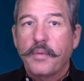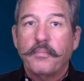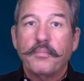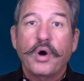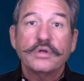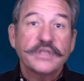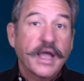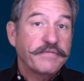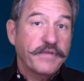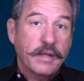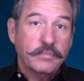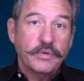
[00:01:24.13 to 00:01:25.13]

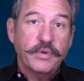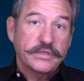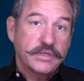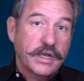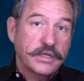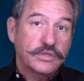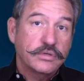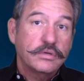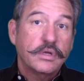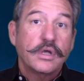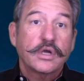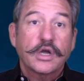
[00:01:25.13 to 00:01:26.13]
multifamily residential,
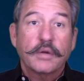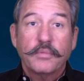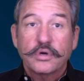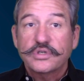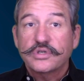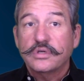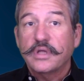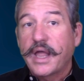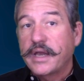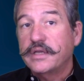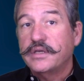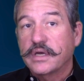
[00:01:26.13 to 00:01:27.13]
commercial,
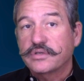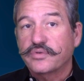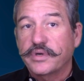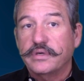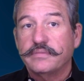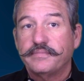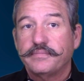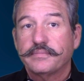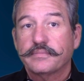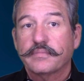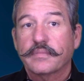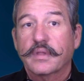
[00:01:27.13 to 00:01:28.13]
and industrial.
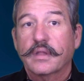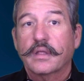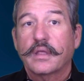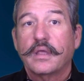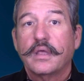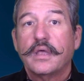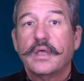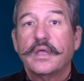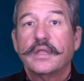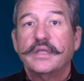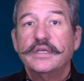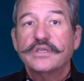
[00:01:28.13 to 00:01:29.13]

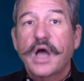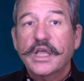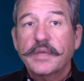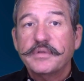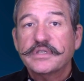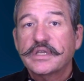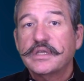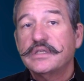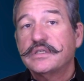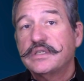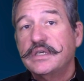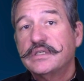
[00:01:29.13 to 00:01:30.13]
These
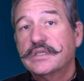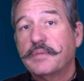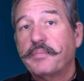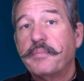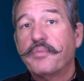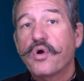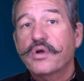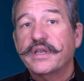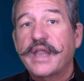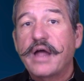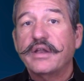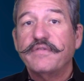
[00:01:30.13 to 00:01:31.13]
occupancies can be broken
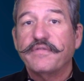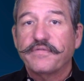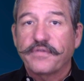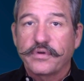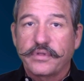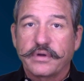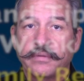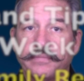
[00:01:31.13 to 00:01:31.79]
down even further.